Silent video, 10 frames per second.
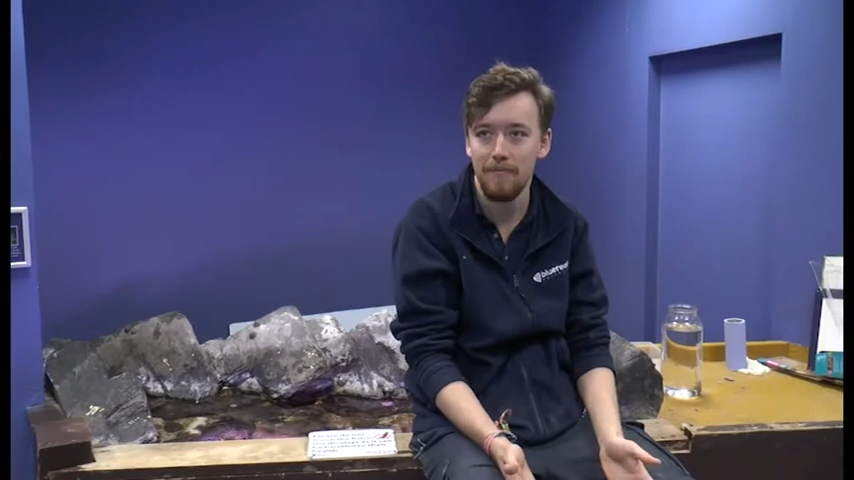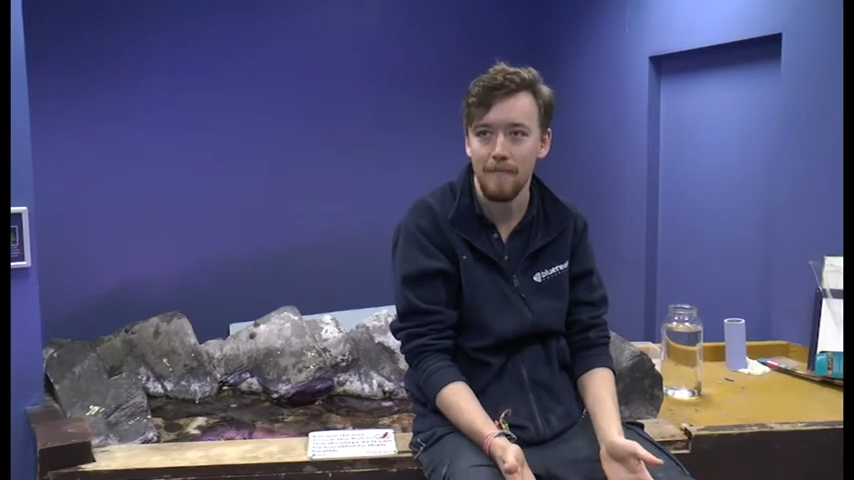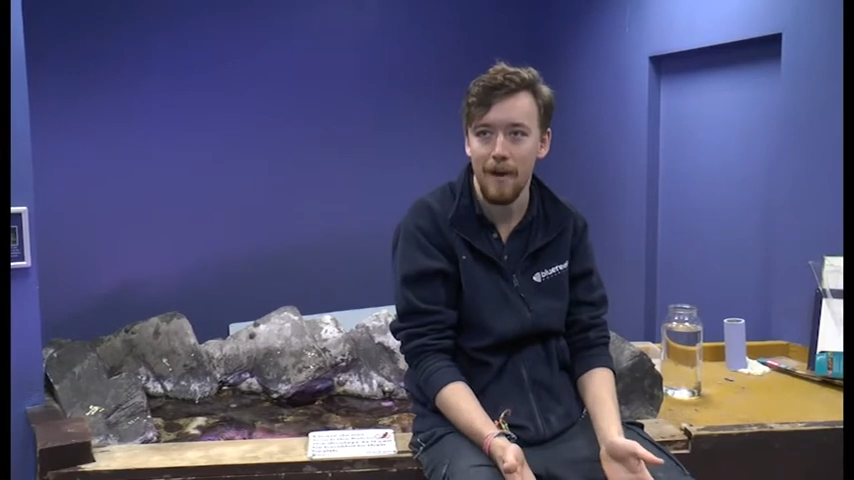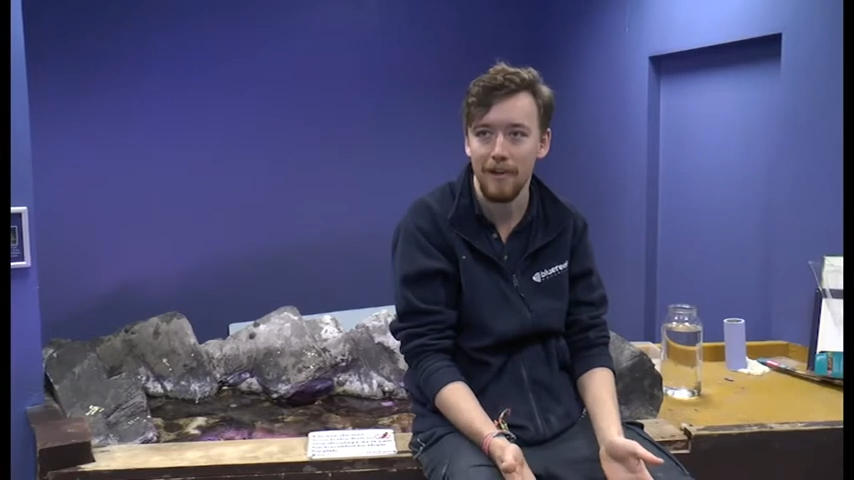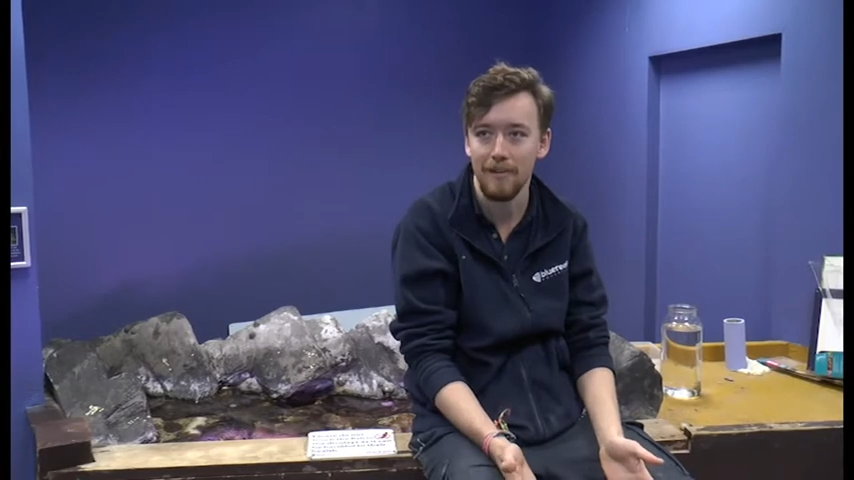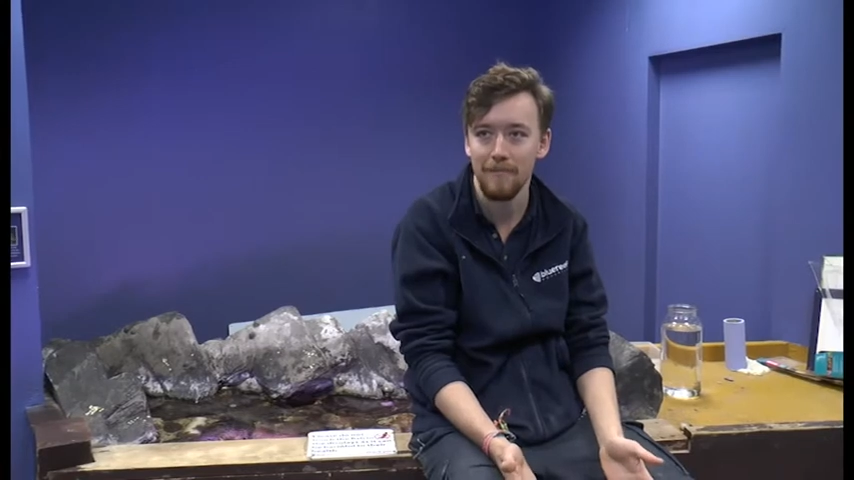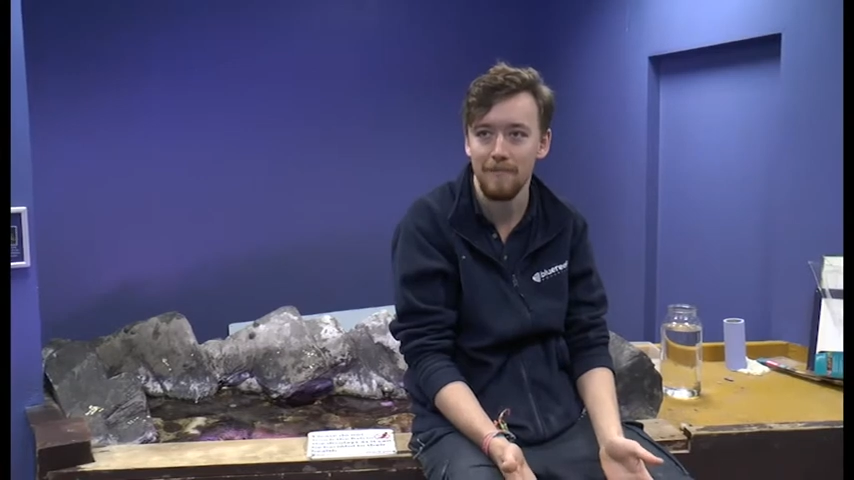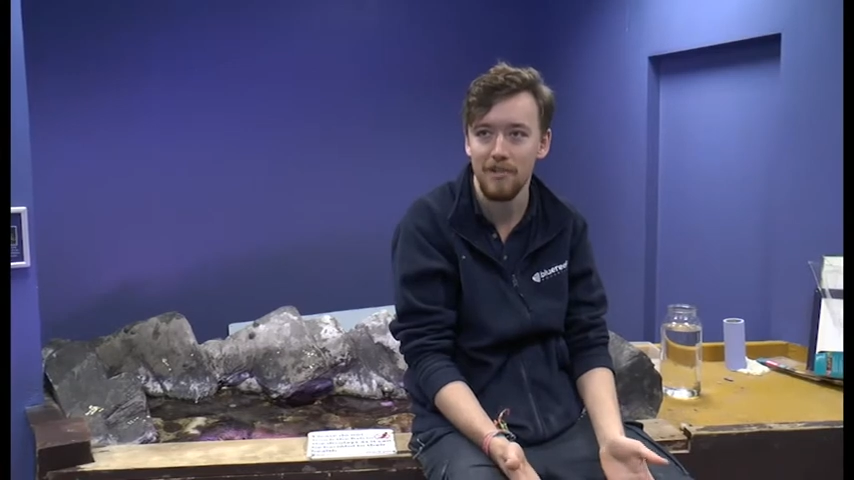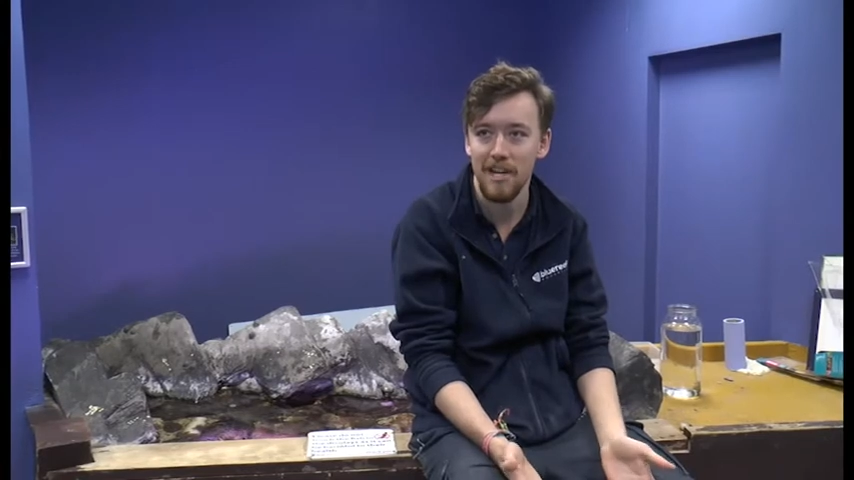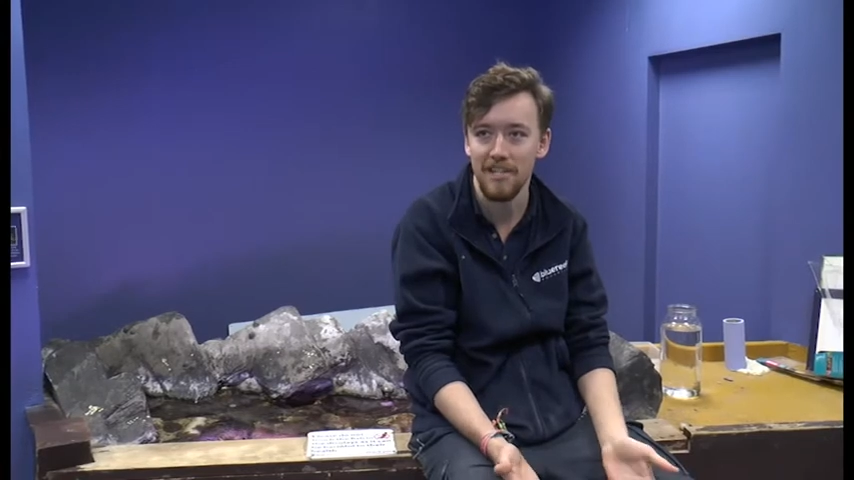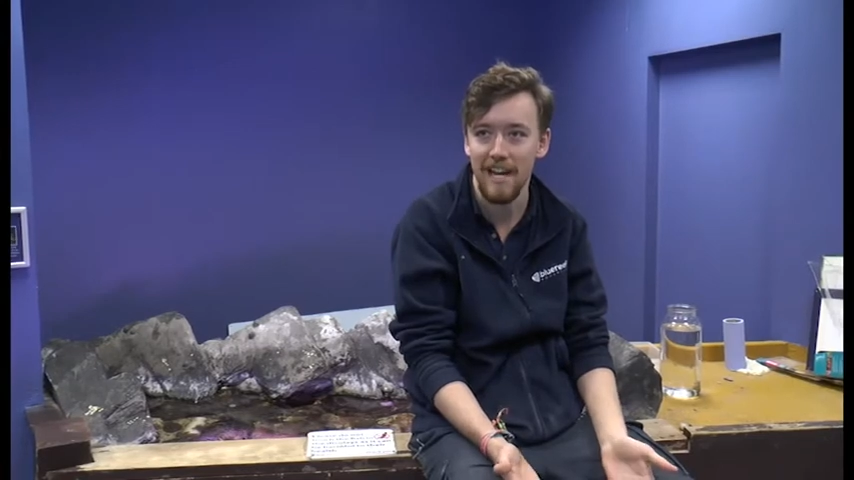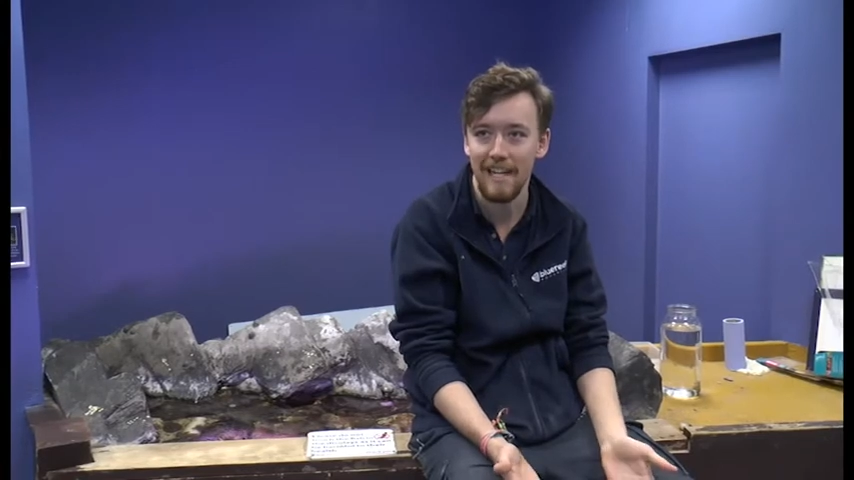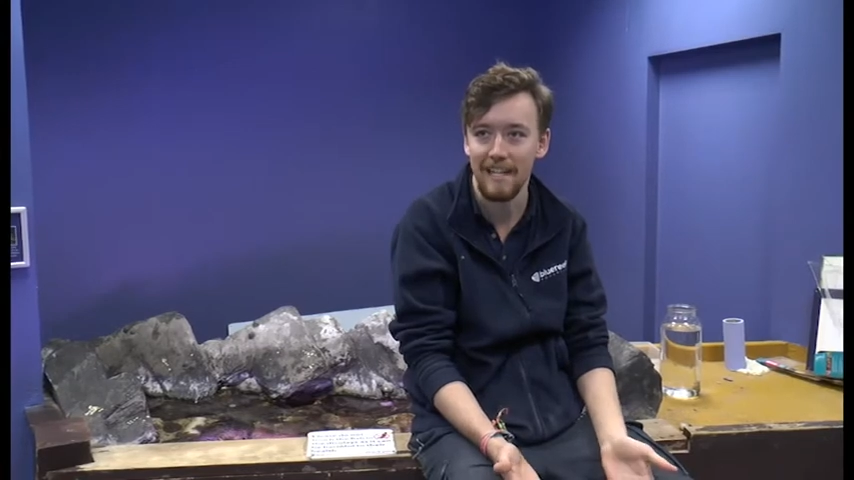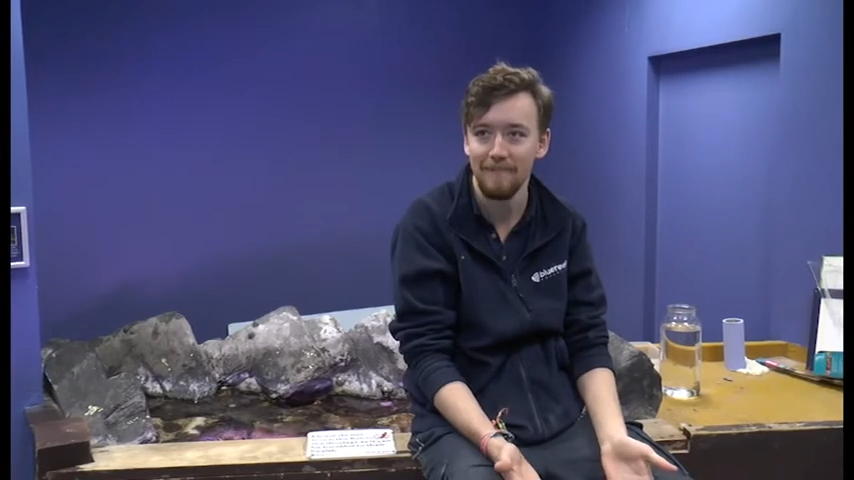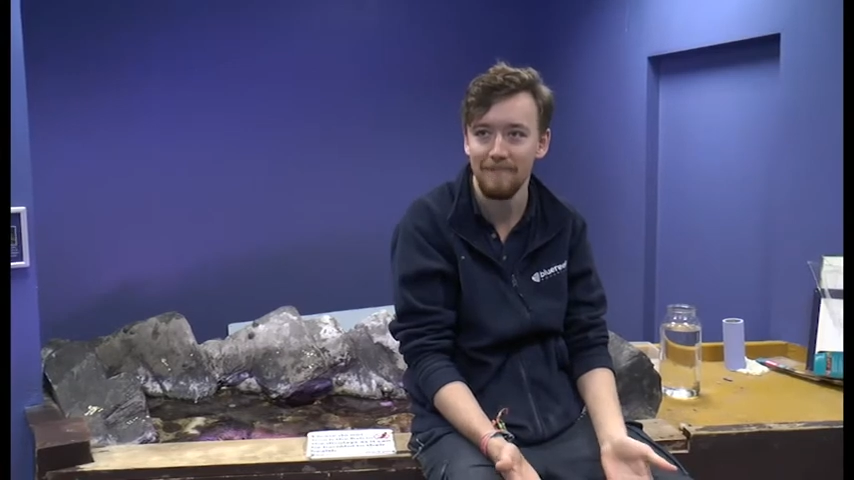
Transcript: female genitalia.